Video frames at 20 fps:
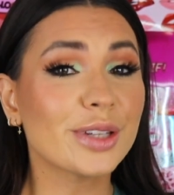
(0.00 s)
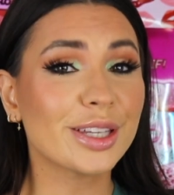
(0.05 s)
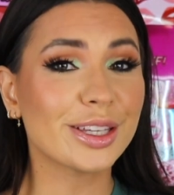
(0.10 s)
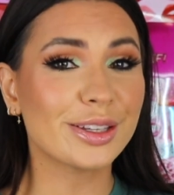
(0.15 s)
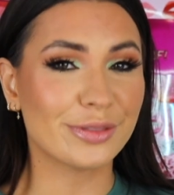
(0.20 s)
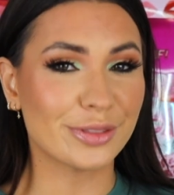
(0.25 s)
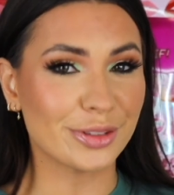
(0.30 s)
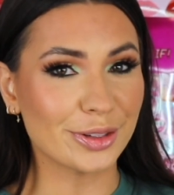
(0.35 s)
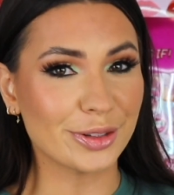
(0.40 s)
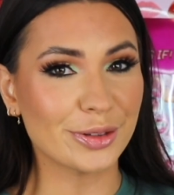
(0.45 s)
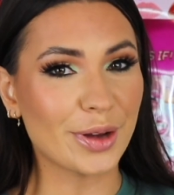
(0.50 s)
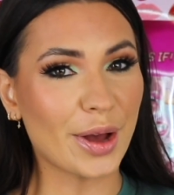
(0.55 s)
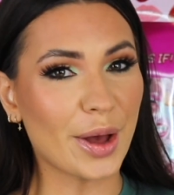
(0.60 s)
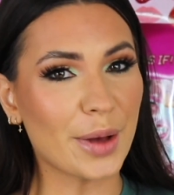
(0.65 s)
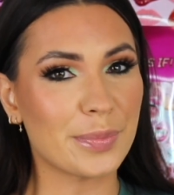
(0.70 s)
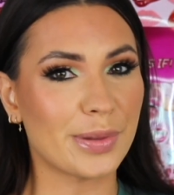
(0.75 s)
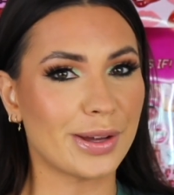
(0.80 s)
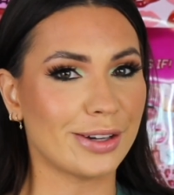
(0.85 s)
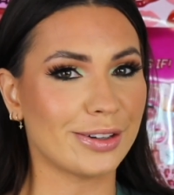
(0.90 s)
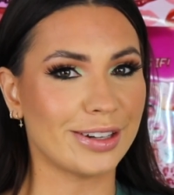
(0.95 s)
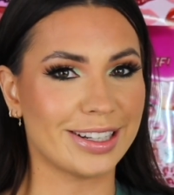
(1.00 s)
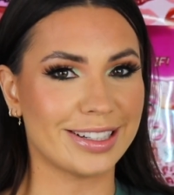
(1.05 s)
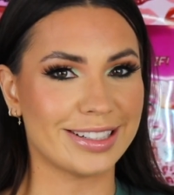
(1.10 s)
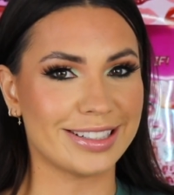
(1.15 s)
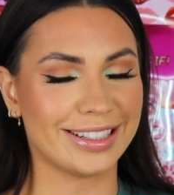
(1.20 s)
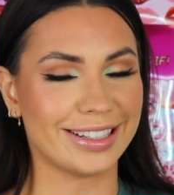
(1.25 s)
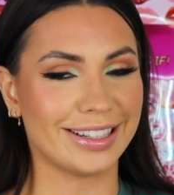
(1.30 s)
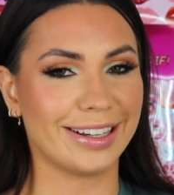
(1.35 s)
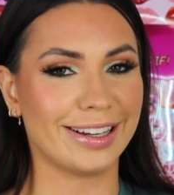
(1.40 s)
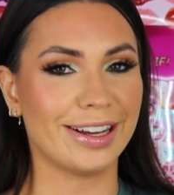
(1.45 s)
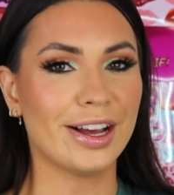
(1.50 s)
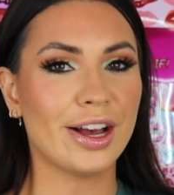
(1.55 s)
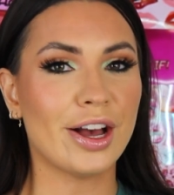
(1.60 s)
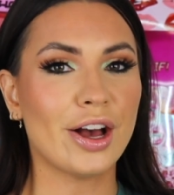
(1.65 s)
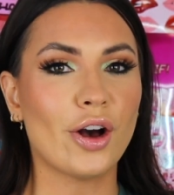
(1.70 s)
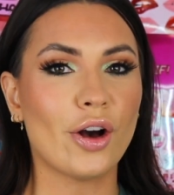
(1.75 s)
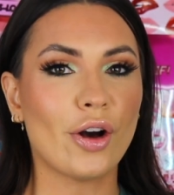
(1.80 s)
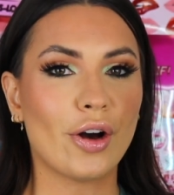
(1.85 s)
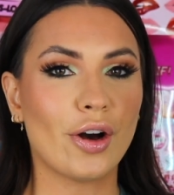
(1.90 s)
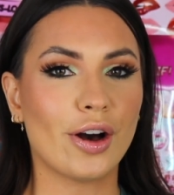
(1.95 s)
give you a better idea
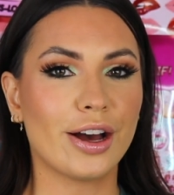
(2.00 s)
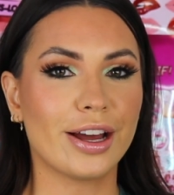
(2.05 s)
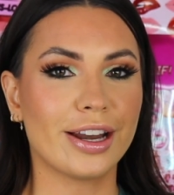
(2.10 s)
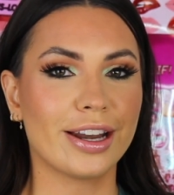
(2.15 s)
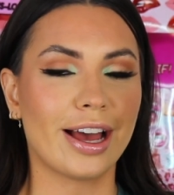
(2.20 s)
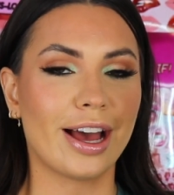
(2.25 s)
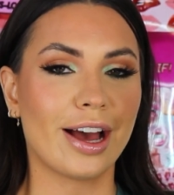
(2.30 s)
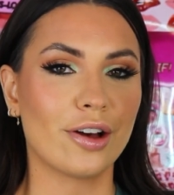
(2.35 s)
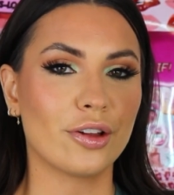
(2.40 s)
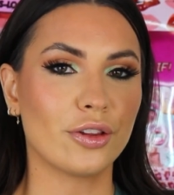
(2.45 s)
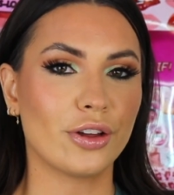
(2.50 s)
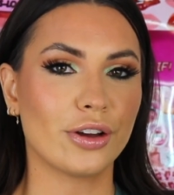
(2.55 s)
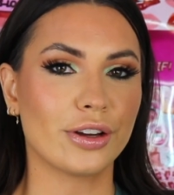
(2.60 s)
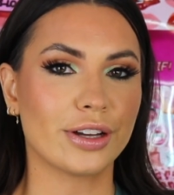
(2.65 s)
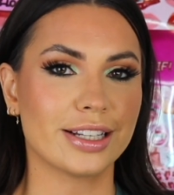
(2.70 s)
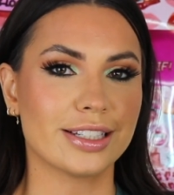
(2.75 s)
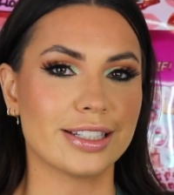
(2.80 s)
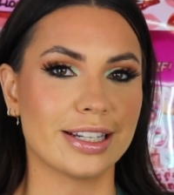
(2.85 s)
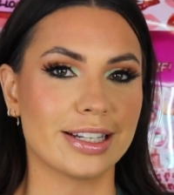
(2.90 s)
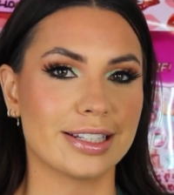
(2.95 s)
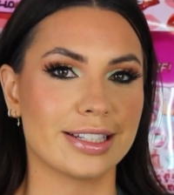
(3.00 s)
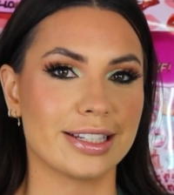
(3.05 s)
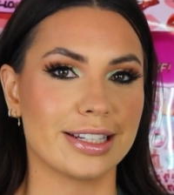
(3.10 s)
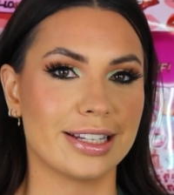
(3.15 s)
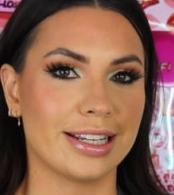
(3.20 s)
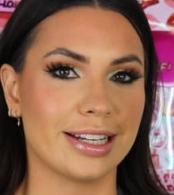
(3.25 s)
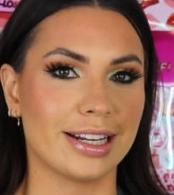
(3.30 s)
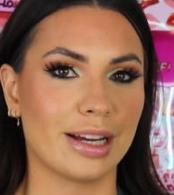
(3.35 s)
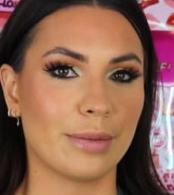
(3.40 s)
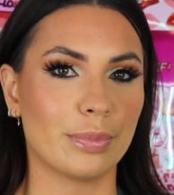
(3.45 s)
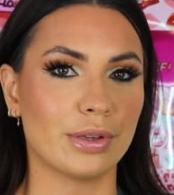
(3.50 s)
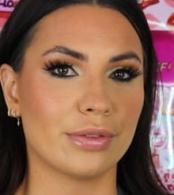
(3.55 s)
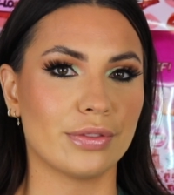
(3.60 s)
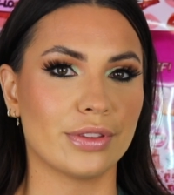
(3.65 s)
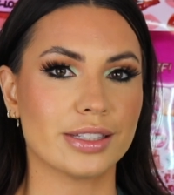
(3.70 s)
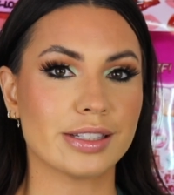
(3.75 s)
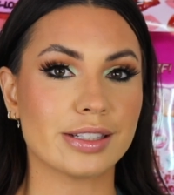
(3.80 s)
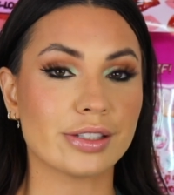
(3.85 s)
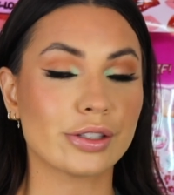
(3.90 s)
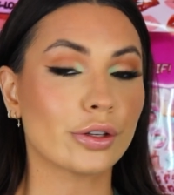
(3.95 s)
on how long it takes to heat up if
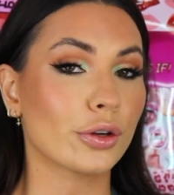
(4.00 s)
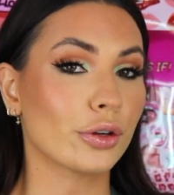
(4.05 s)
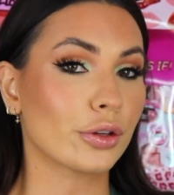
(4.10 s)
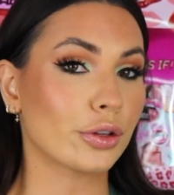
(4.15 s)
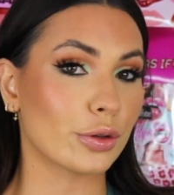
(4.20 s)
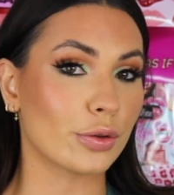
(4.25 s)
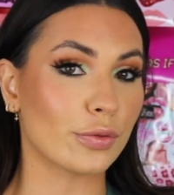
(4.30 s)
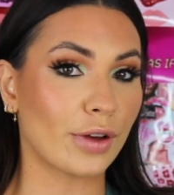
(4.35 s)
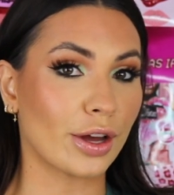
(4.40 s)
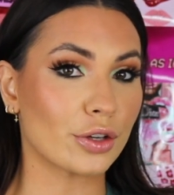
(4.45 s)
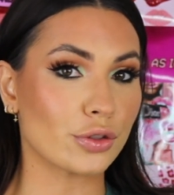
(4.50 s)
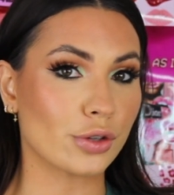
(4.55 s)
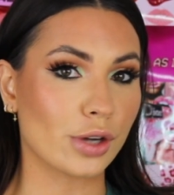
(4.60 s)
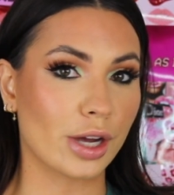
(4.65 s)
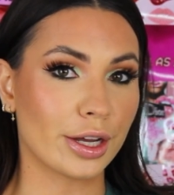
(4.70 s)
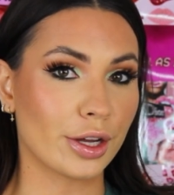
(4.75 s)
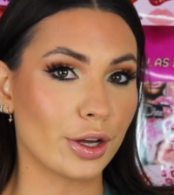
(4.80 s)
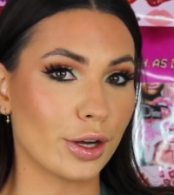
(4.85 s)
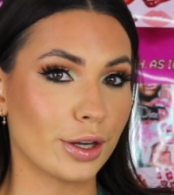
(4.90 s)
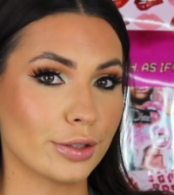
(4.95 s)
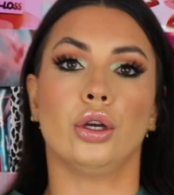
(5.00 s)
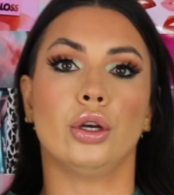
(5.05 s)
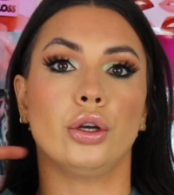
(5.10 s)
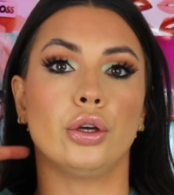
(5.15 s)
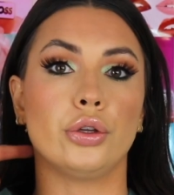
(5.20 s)
this is a curler you've had your eye on.